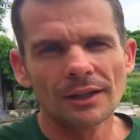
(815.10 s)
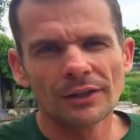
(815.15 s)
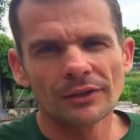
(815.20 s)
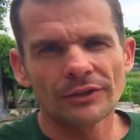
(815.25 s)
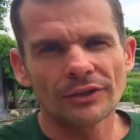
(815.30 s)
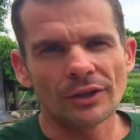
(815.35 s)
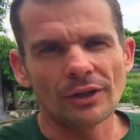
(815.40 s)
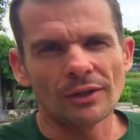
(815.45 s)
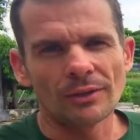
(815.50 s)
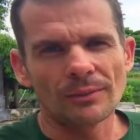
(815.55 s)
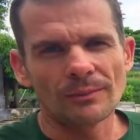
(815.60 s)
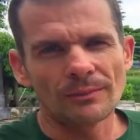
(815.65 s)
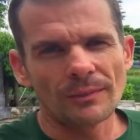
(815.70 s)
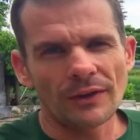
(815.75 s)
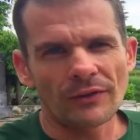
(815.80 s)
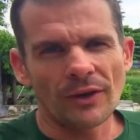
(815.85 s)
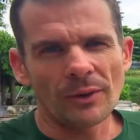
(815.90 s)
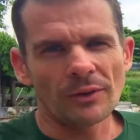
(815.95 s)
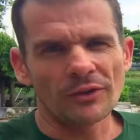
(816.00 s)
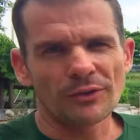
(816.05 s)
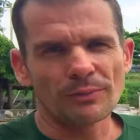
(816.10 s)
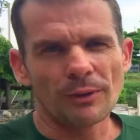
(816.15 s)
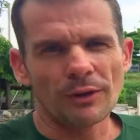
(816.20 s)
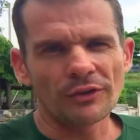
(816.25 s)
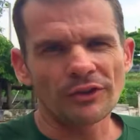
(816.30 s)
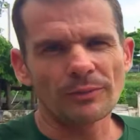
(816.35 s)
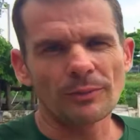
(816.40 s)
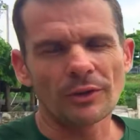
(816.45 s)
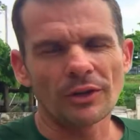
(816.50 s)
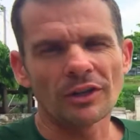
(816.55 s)
So if anyone
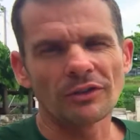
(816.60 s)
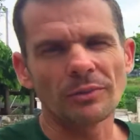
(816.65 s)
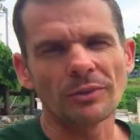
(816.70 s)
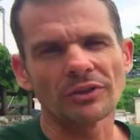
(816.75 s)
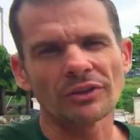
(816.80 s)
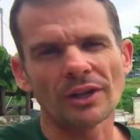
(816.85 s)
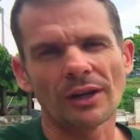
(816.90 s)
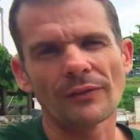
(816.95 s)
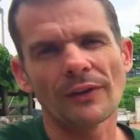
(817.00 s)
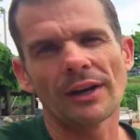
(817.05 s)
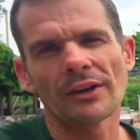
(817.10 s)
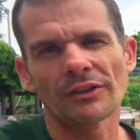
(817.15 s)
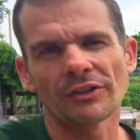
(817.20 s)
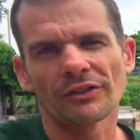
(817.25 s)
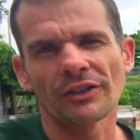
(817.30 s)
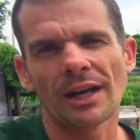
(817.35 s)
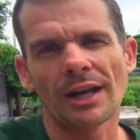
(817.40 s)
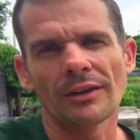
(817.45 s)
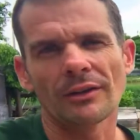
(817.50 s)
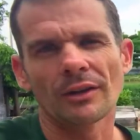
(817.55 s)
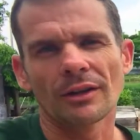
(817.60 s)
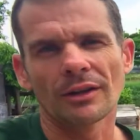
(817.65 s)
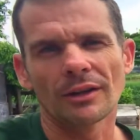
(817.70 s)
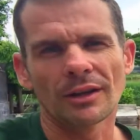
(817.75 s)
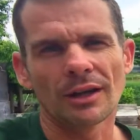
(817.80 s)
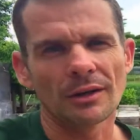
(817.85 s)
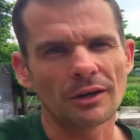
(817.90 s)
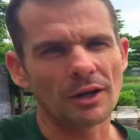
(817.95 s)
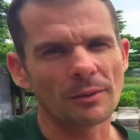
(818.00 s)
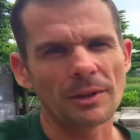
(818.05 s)
sponsors me, gives me stuff, they understand that
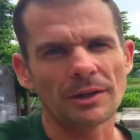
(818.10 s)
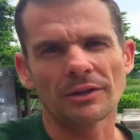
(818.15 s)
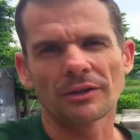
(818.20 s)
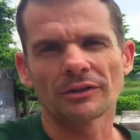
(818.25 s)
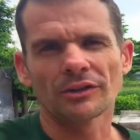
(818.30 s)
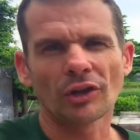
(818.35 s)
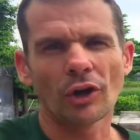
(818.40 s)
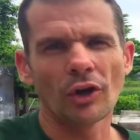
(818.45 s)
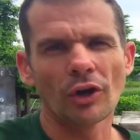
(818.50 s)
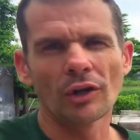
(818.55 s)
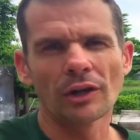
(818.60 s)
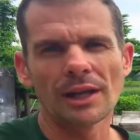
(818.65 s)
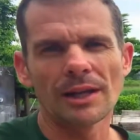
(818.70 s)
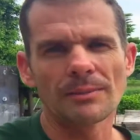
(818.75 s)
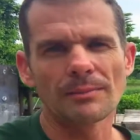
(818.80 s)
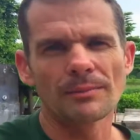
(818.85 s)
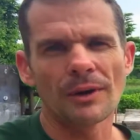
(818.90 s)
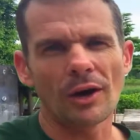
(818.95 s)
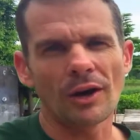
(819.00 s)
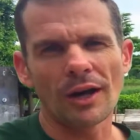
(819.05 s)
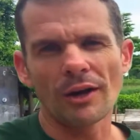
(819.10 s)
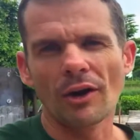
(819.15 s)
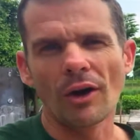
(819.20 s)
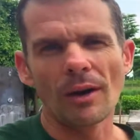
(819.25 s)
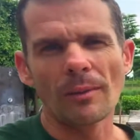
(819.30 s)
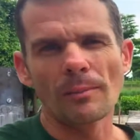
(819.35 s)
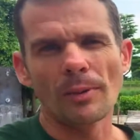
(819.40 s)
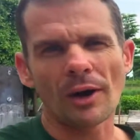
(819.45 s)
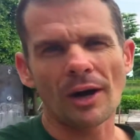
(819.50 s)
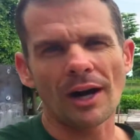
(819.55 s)
I'm going to be totally
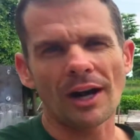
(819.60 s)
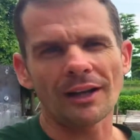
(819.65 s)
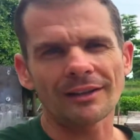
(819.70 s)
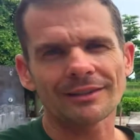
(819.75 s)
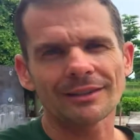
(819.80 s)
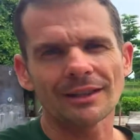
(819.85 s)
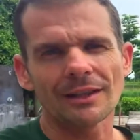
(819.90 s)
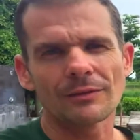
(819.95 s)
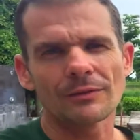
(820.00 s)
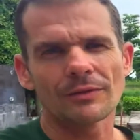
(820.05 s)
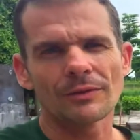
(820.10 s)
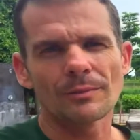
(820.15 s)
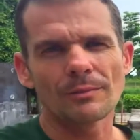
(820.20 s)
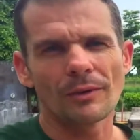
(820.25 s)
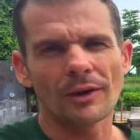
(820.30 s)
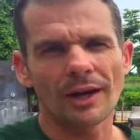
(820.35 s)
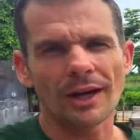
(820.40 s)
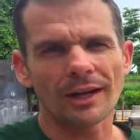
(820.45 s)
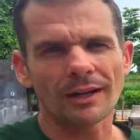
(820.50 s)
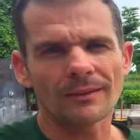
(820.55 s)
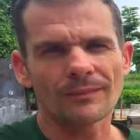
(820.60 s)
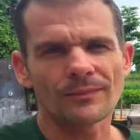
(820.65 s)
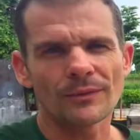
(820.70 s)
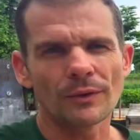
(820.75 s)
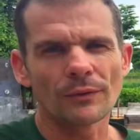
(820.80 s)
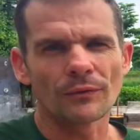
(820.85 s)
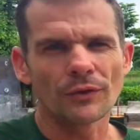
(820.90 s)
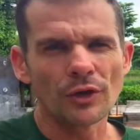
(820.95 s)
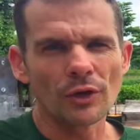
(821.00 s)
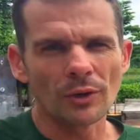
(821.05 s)
non-biased and give my
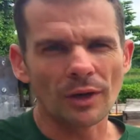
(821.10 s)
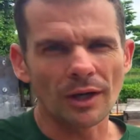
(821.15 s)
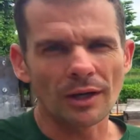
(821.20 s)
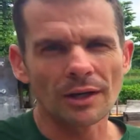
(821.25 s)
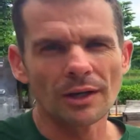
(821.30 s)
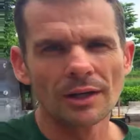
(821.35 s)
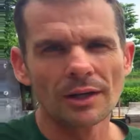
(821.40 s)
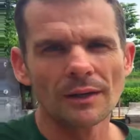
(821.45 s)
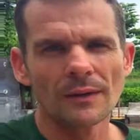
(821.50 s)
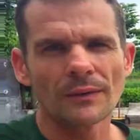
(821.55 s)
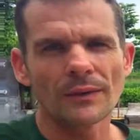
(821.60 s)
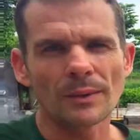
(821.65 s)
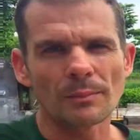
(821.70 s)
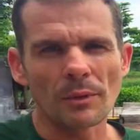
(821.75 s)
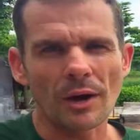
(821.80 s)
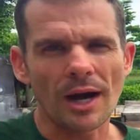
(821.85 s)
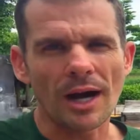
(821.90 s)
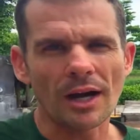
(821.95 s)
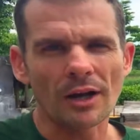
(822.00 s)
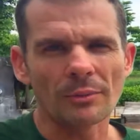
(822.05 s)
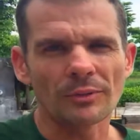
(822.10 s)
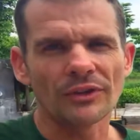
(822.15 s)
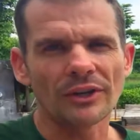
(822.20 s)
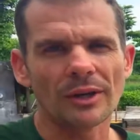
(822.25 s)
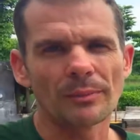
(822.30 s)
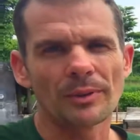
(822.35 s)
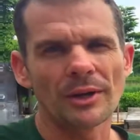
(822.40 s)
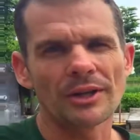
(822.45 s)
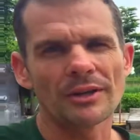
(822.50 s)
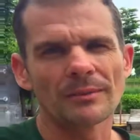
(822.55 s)
viewer that my
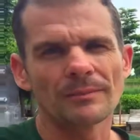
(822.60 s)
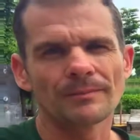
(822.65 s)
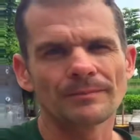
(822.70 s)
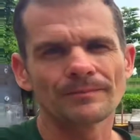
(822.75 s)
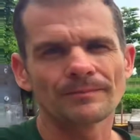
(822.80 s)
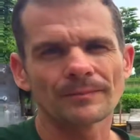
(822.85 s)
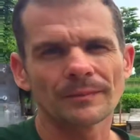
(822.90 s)
100% opinion.